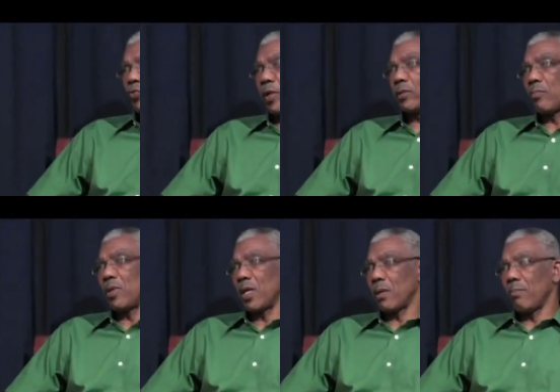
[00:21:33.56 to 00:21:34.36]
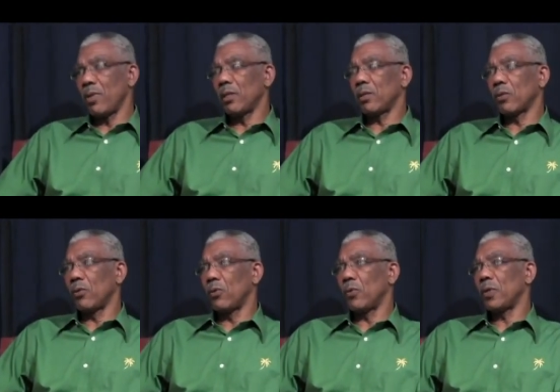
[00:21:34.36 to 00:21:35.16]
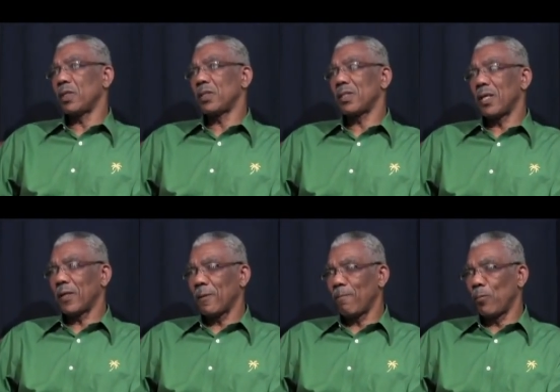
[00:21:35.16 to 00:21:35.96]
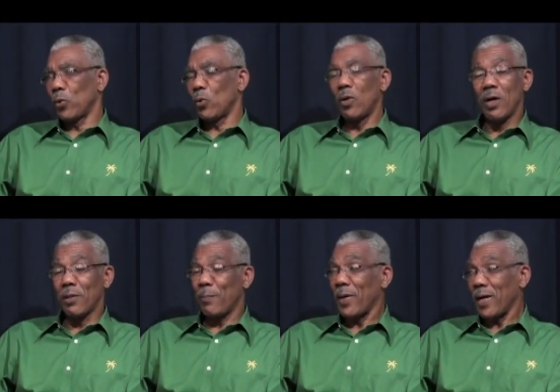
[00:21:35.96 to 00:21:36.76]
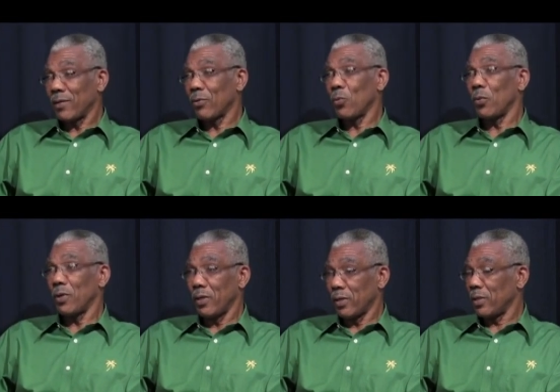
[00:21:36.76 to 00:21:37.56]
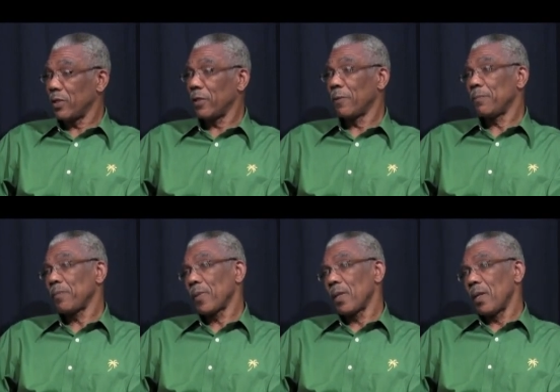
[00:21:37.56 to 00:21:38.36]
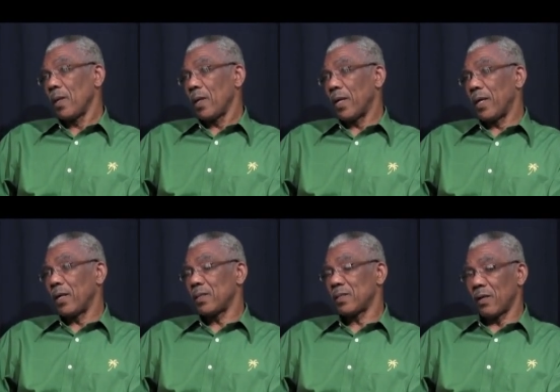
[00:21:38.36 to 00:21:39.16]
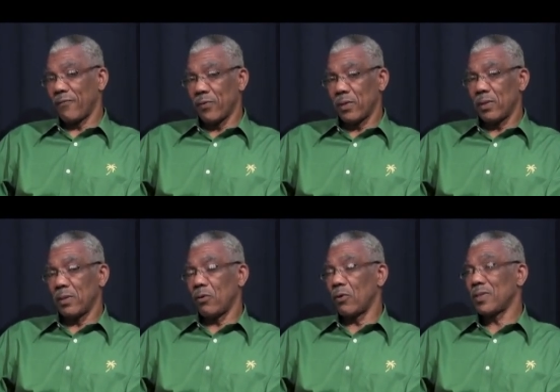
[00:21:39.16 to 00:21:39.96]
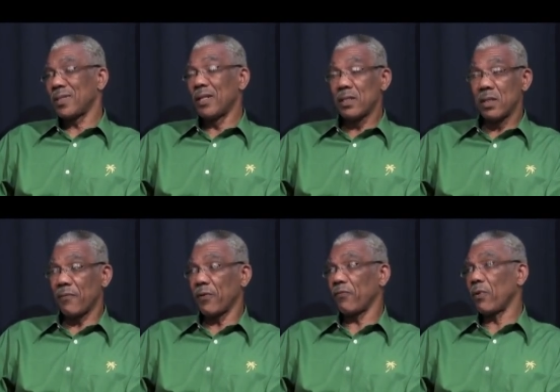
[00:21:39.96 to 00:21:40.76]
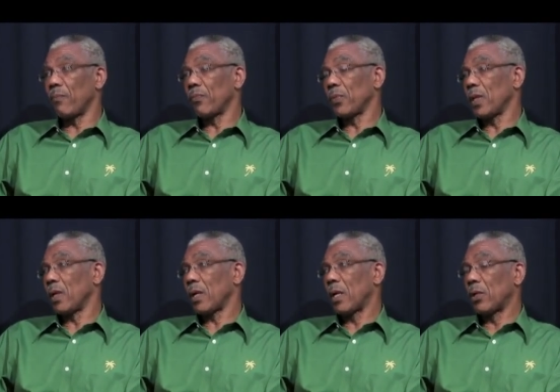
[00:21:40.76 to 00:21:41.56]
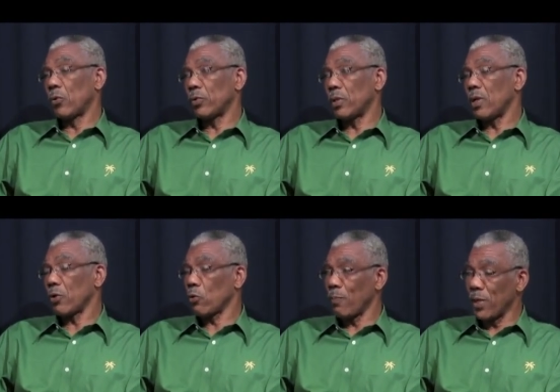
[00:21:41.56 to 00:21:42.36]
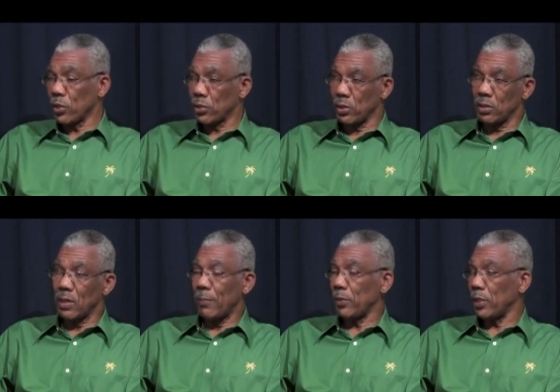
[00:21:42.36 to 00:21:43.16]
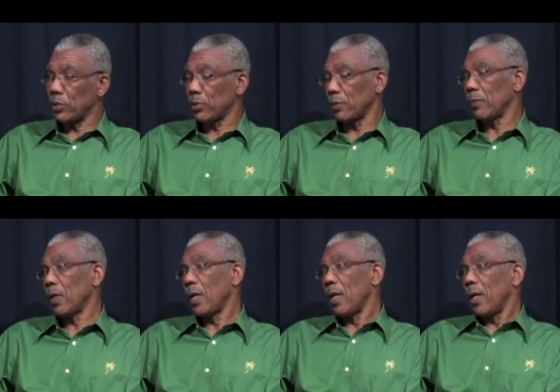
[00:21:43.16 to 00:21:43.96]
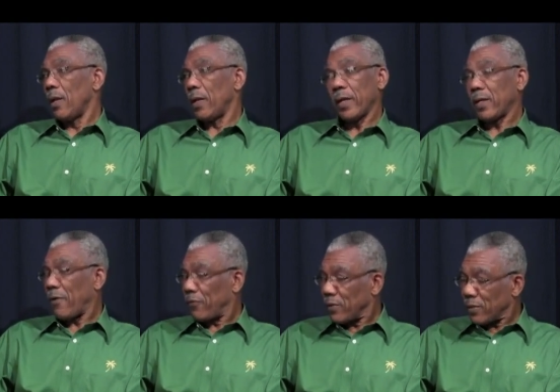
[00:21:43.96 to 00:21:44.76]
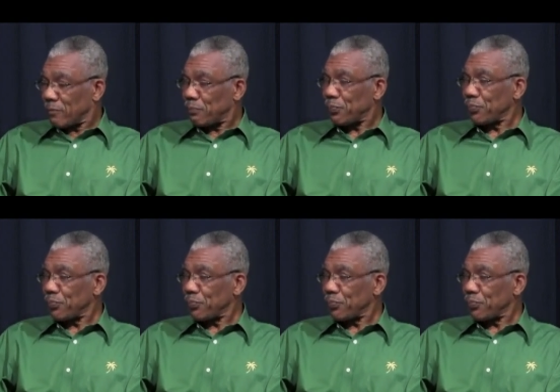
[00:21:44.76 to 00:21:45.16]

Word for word: I was trying to make a minute ago is that no other part of the world uh, suffered or still suffered from uh, colonial occupation and domination like Africa